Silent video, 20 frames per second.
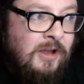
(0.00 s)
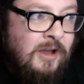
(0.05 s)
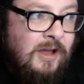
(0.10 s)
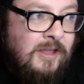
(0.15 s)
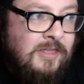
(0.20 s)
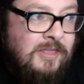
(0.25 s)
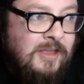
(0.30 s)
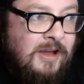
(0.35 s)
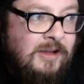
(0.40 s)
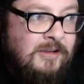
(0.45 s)

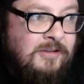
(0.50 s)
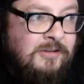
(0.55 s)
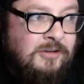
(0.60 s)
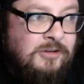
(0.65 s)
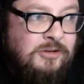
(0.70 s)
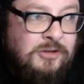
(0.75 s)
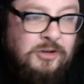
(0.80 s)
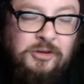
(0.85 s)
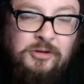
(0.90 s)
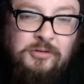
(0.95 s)
And that is
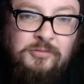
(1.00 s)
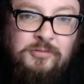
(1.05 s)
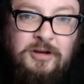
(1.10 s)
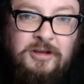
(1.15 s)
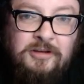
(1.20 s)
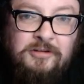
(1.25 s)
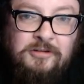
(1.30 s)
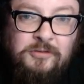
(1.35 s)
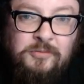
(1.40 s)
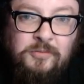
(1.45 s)
another
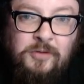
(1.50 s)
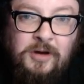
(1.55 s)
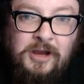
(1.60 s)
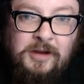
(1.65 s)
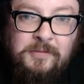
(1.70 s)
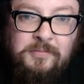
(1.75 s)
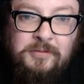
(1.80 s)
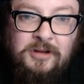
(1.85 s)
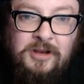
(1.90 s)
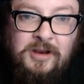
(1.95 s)
reason why
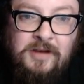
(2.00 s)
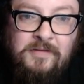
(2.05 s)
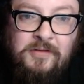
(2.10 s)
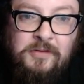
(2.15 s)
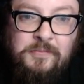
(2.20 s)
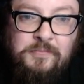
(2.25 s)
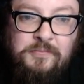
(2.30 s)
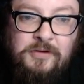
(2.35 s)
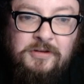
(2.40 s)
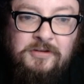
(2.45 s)
I believe
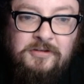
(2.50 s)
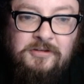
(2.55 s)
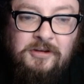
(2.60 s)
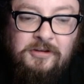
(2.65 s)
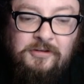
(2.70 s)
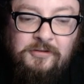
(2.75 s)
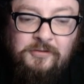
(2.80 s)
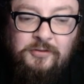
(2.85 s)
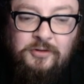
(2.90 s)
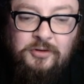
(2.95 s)
that
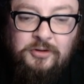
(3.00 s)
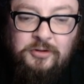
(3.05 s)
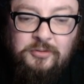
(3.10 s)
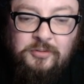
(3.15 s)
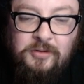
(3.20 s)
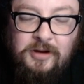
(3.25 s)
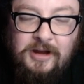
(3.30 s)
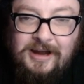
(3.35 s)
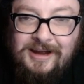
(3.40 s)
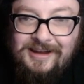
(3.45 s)
Princess
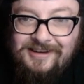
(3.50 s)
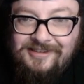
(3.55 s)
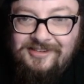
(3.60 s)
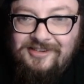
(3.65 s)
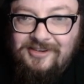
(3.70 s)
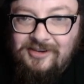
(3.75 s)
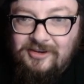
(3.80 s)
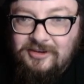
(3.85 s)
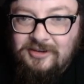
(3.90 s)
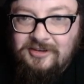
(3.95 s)
Flu
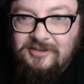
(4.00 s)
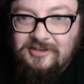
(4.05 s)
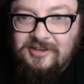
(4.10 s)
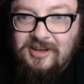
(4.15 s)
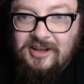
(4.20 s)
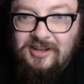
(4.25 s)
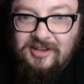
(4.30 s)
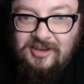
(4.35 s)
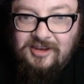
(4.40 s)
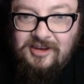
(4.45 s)
and Holly
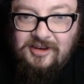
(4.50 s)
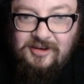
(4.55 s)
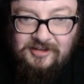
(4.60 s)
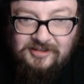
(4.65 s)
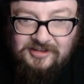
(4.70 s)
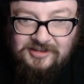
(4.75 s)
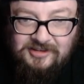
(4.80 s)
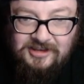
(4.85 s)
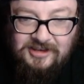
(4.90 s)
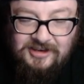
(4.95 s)
Stanley
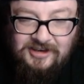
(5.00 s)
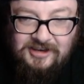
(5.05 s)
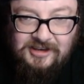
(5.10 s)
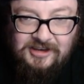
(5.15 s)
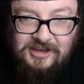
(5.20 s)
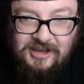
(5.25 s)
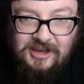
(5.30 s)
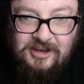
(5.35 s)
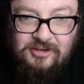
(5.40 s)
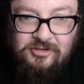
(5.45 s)
did
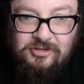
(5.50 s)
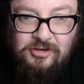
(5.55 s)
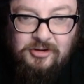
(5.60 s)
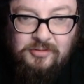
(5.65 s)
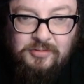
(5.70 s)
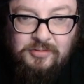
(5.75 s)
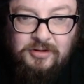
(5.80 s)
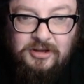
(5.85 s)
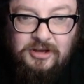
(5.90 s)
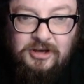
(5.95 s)
engage in a
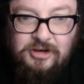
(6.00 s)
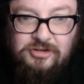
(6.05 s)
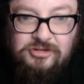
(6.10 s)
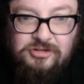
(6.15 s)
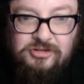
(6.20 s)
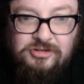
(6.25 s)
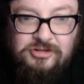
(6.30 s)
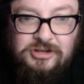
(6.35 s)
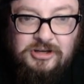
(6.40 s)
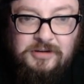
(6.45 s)

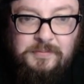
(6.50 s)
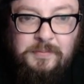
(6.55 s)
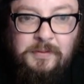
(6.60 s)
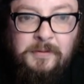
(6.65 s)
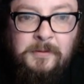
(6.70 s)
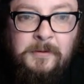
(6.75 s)
relationship.